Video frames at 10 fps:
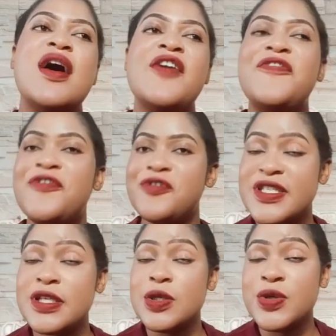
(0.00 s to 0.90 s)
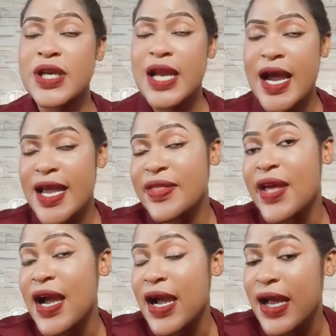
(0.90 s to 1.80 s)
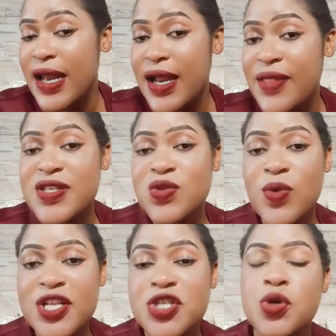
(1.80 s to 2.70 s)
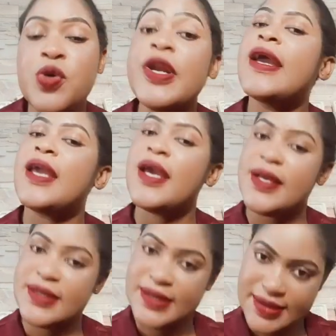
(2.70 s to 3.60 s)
fruits look like, their color, that's what you're gonna get.